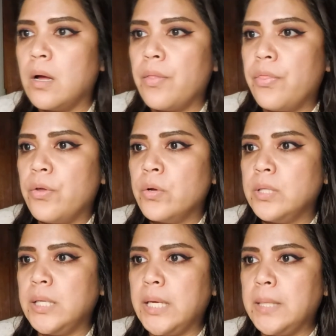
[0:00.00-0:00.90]

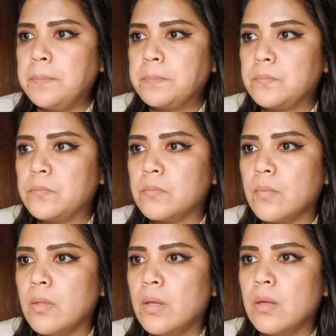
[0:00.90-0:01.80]
Thirdly,
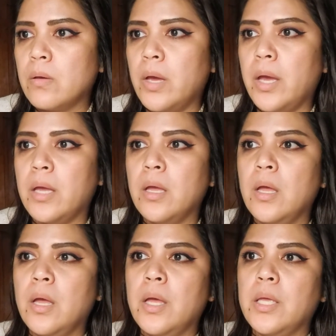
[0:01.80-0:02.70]
okay,
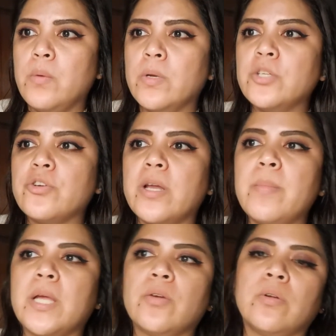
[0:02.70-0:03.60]
you want to try to
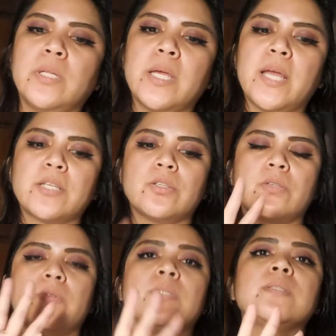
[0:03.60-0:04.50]
make an early connection.
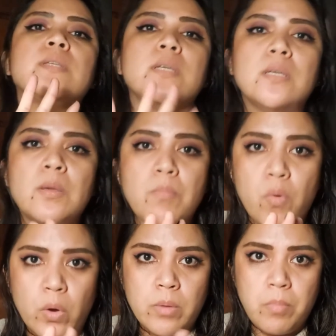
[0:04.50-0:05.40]
So this is the
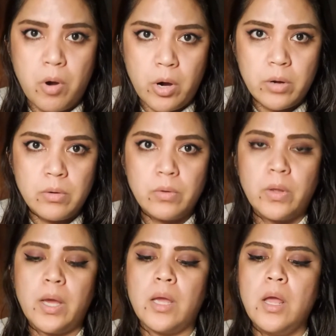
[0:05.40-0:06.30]
important part,
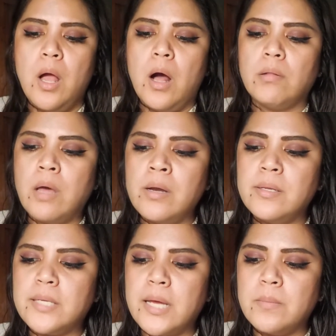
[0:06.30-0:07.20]
okay? A lot of
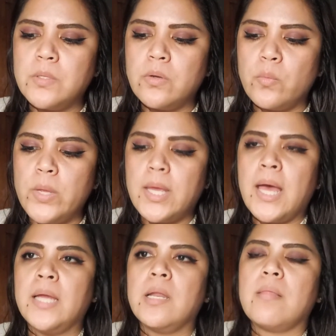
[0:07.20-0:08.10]
the times, we
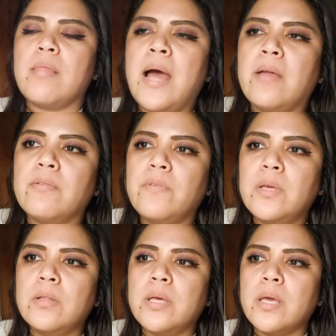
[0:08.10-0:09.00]
get that
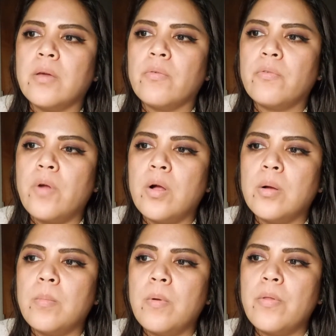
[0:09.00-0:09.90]
feeling
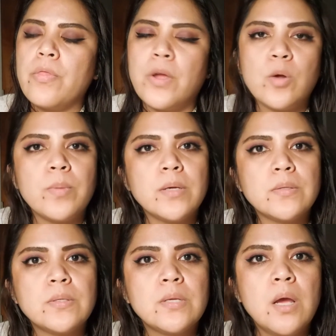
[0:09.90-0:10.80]
from
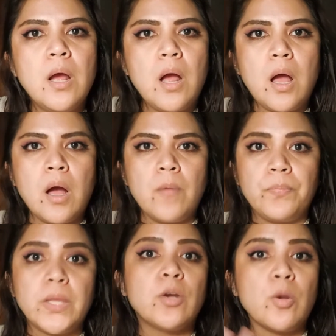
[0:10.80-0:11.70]
therapists
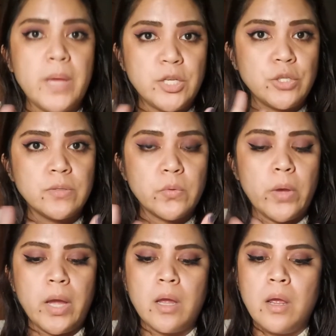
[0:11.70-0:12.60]
in our patients, okay,